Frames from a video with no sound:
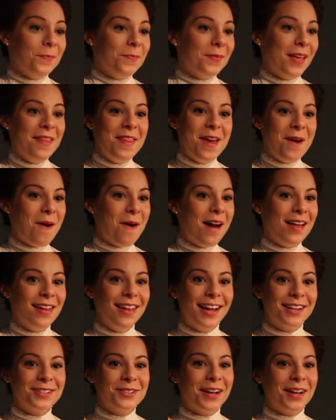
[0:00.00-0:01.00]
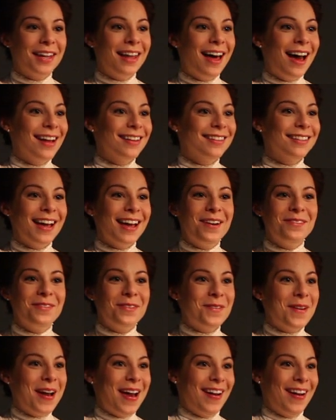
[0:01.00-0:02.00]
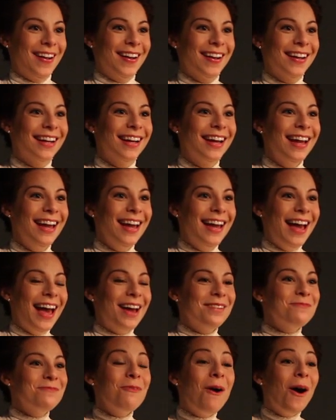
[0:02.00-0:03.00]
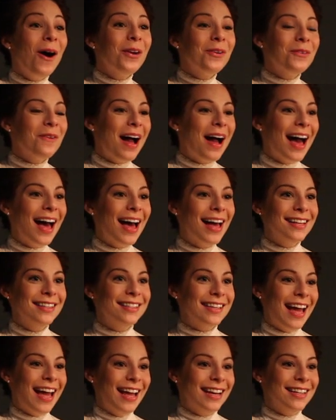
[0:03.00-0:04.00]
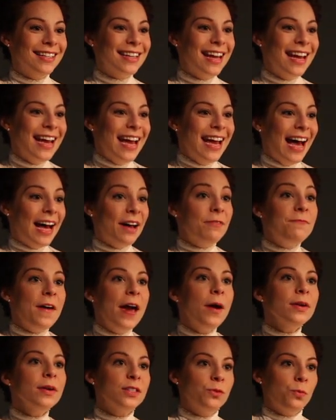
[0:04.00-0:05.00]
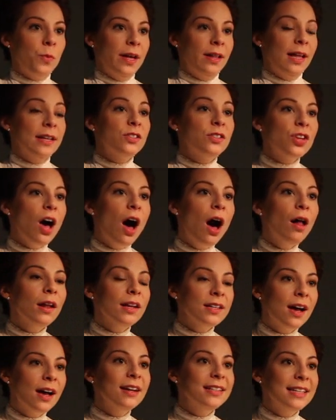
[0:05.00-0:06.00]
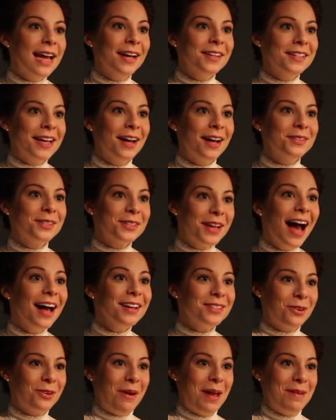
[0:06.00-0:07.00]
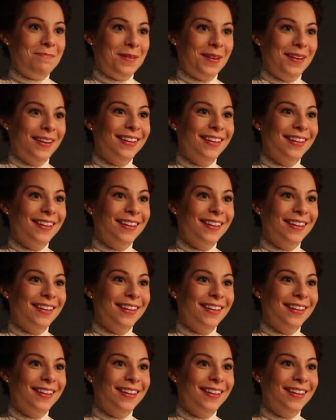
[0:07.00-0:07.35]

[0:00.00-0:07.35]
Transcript: And there are electric lights everywhere and water rides and a Ferris wheel as tall as our downtown skyscraper.